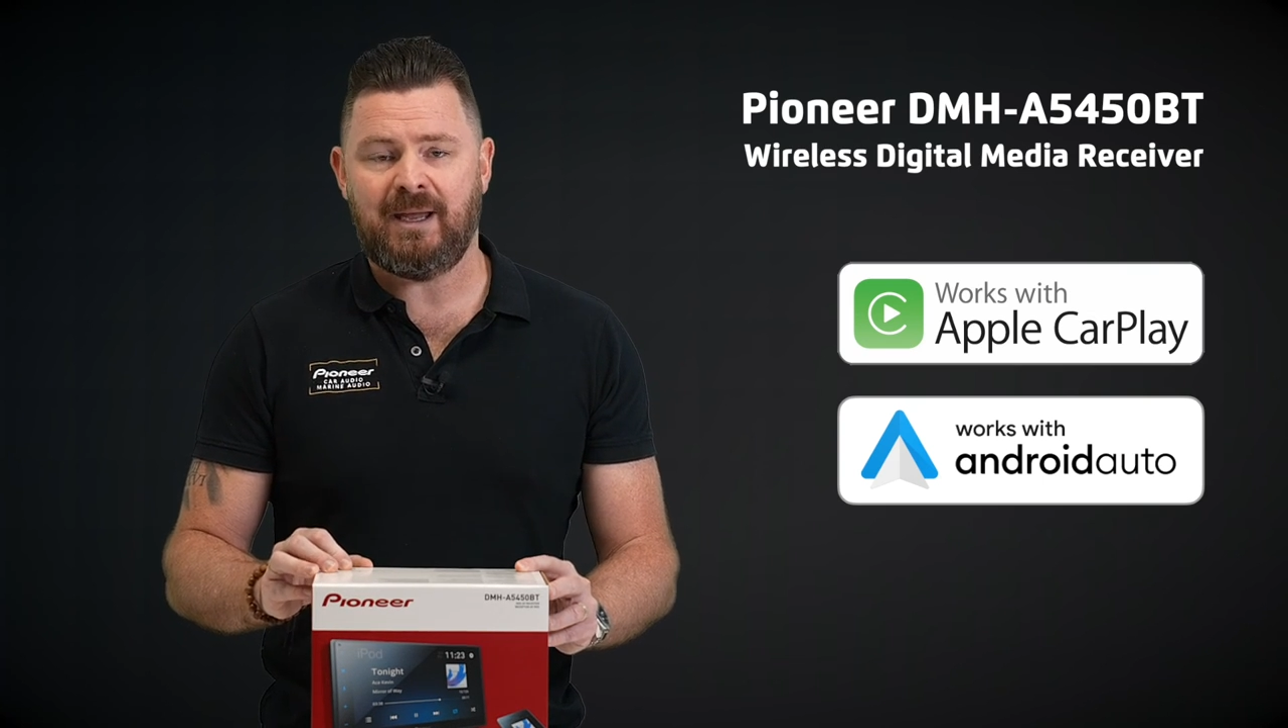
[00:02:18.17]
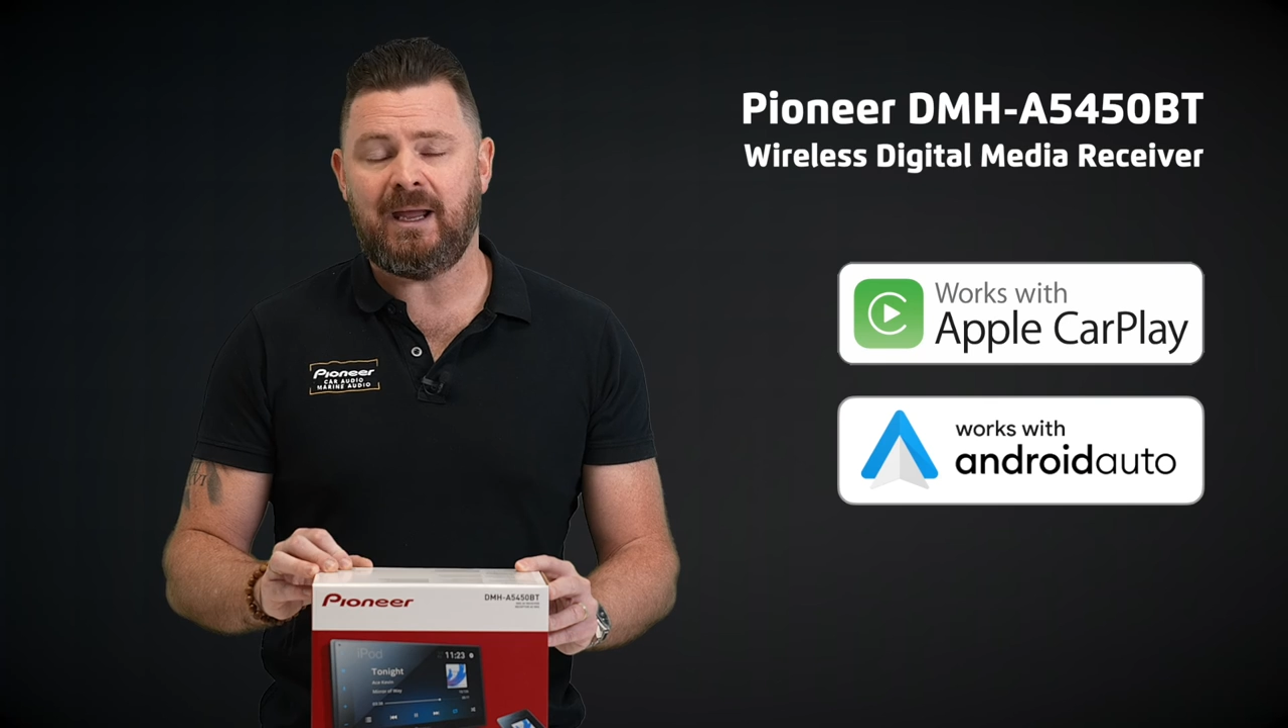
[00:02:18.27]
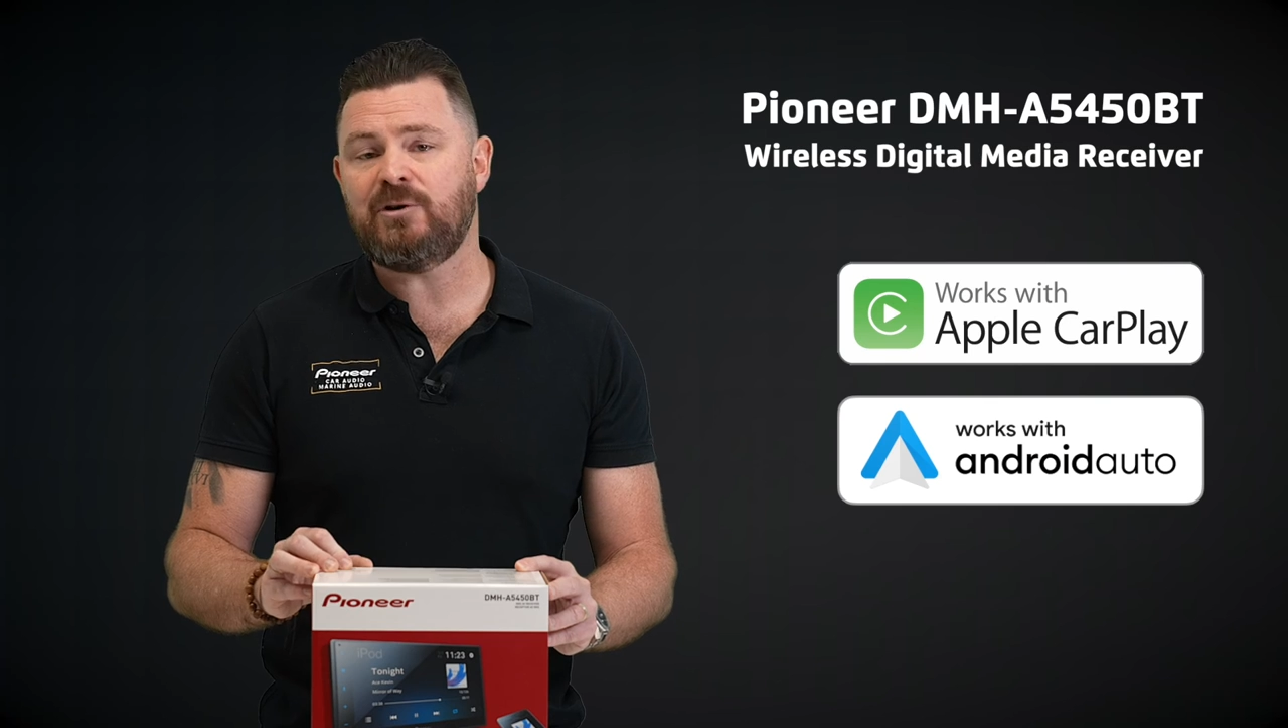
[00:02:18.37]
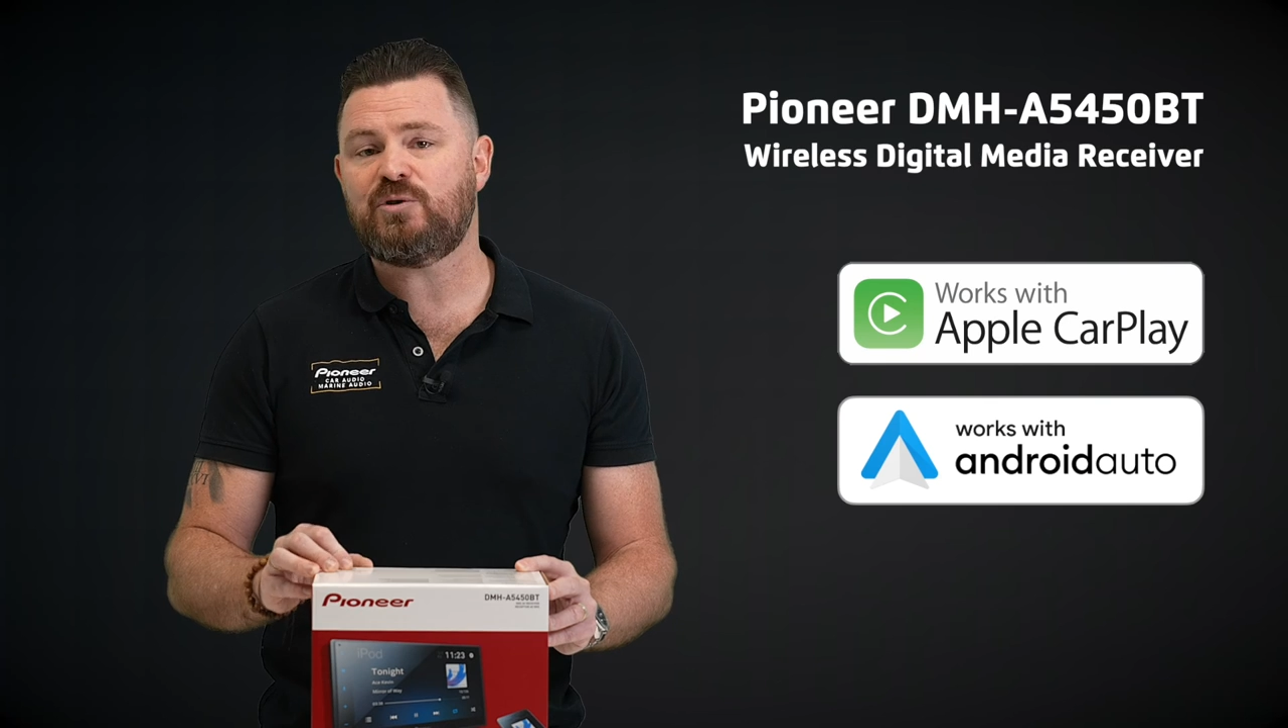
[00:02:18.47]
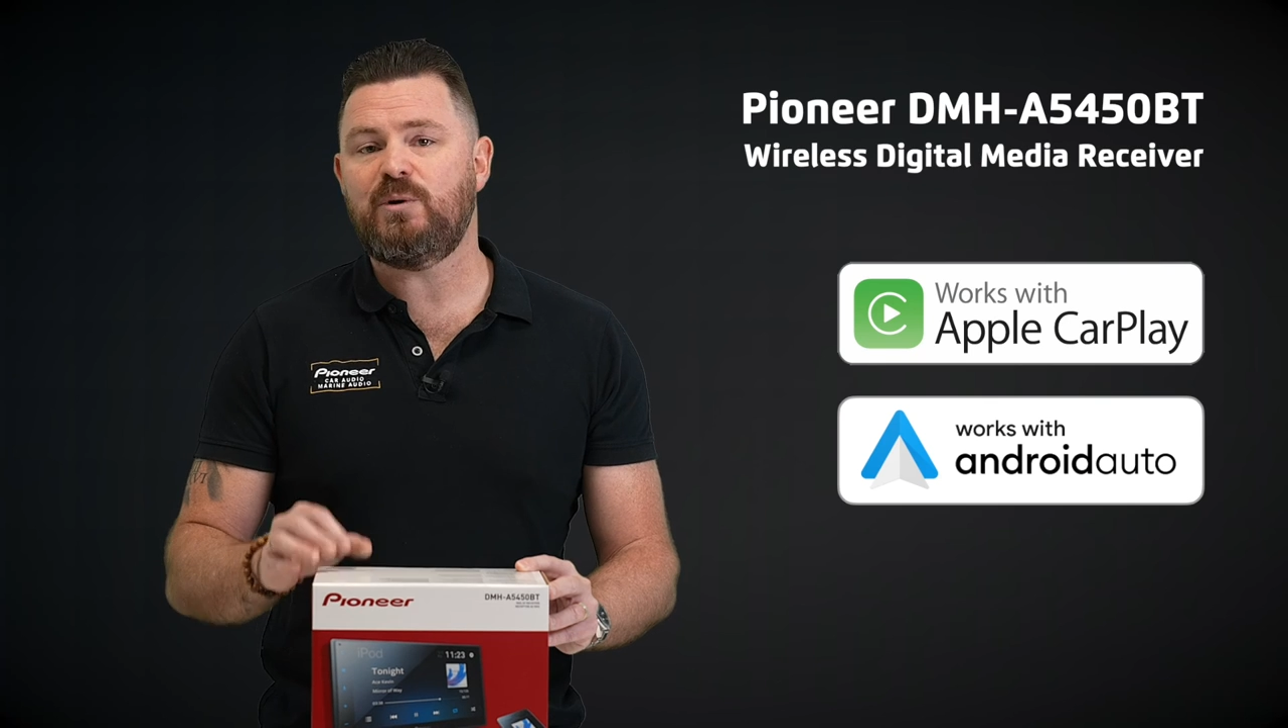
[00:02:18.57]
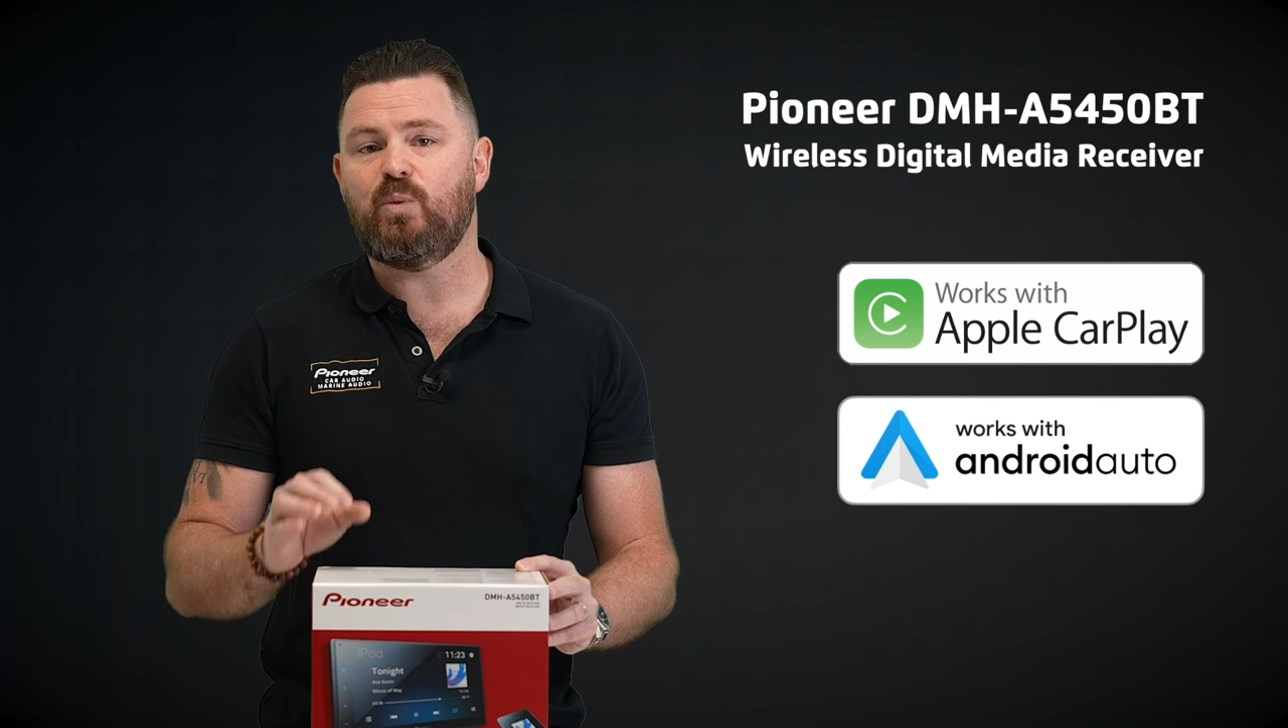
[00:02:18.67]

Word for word: entry